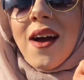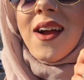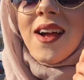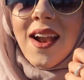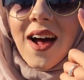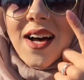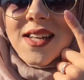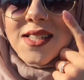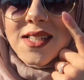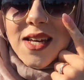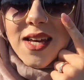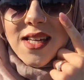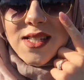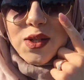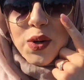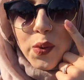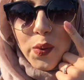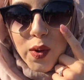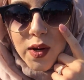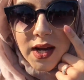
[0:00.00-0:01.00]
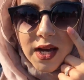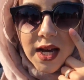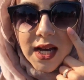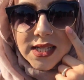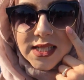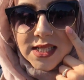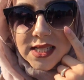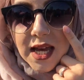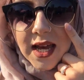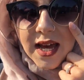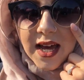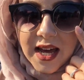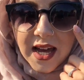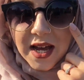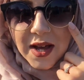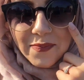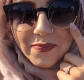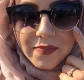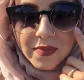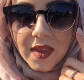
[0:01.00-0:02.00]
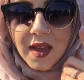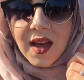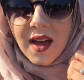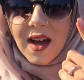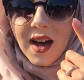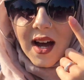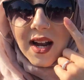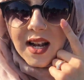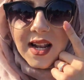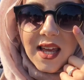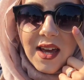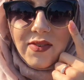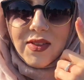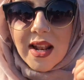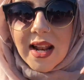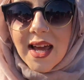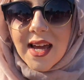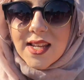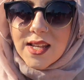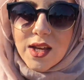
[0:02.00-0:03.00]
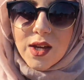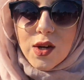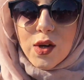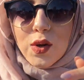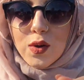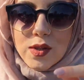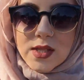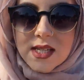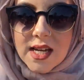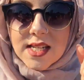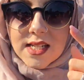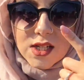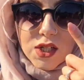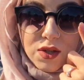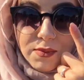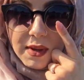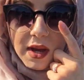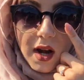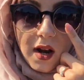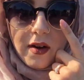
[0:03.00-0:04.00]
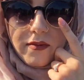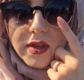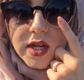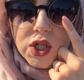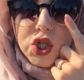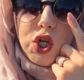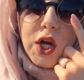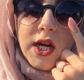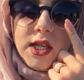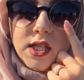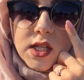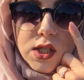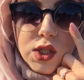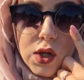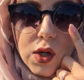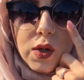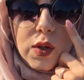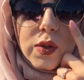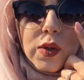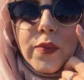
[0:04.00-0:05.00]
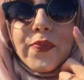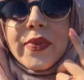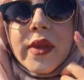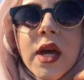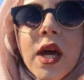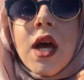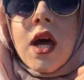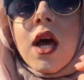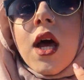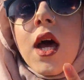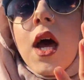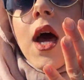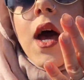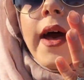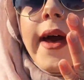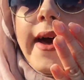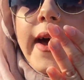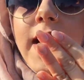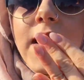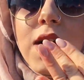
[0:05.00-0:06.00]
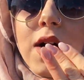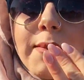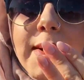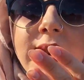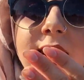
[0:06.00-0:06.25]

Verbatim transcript: Glasses was um, I'll leave the lady who sent it to me. I love these shades. They're so cool. Uh, got